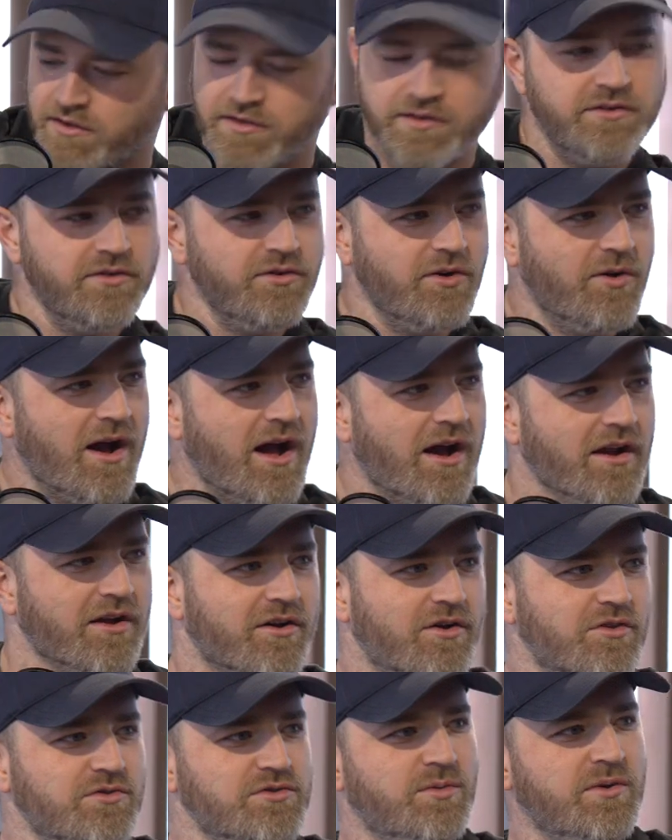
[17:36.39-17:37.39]
you know how it
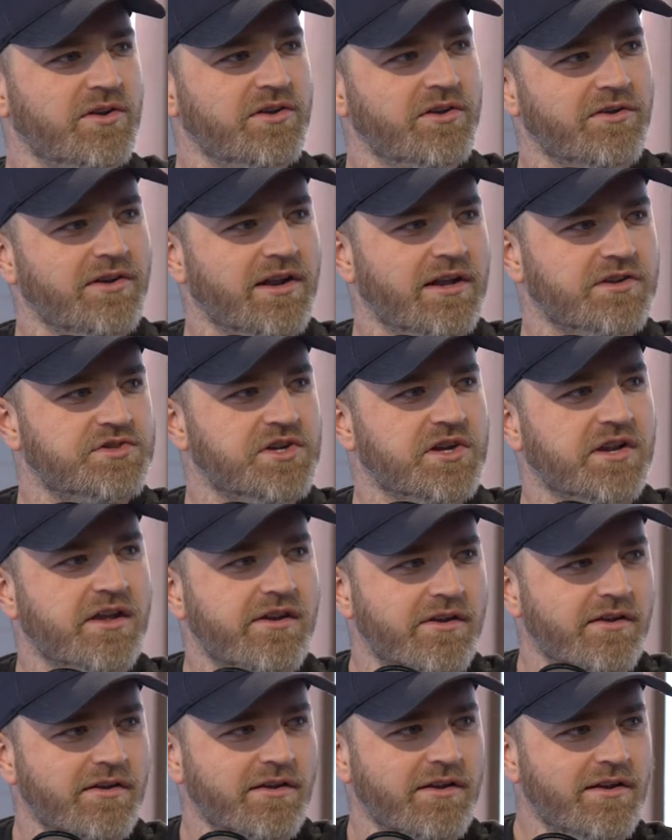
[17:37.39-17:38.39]
goes, Will, you're an
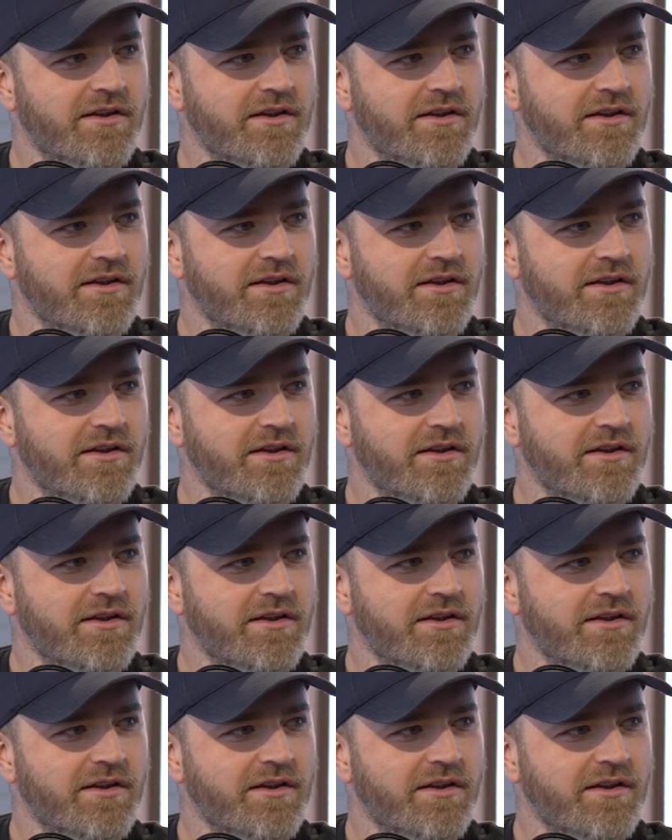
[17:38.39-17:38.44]
engineer.